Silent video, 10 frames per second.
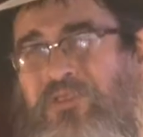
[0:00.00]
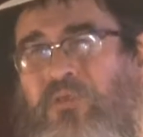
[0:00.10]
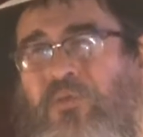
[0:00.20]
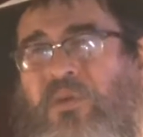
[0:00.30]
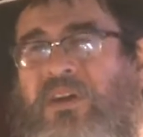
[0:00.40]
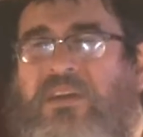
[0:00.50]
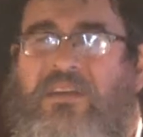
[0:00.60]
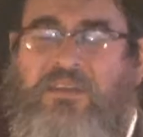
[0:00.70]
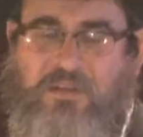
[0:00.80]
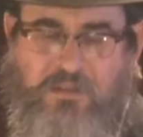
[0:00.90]
to
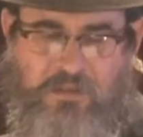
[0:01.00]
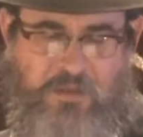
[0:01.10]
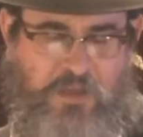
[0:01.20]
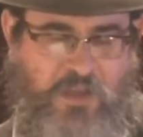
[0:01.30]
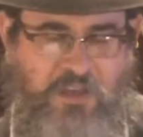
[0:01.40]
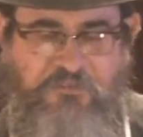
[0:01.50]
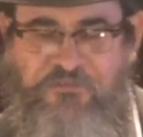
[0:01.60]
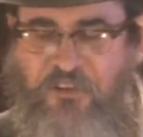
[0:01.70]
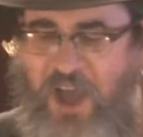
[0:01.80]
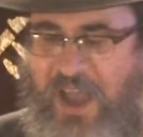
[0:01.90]

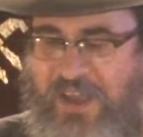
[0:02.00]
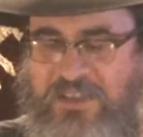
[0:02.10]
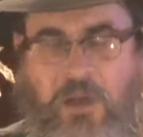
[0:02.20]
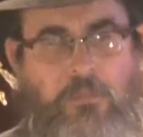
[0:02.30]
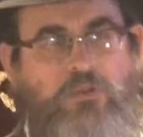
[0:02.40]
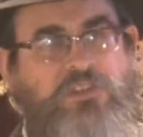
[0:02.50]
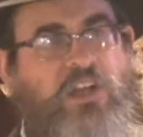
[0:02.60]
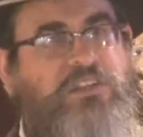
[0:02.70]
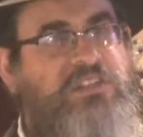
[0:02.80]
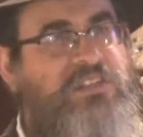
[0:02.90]
find a most
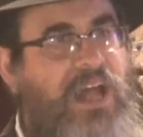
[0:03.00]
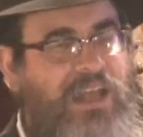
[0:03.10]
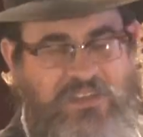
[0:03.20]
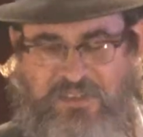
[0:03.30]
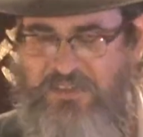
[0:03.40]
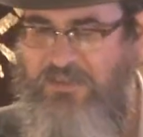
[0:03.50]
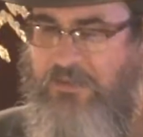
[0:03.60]
concise,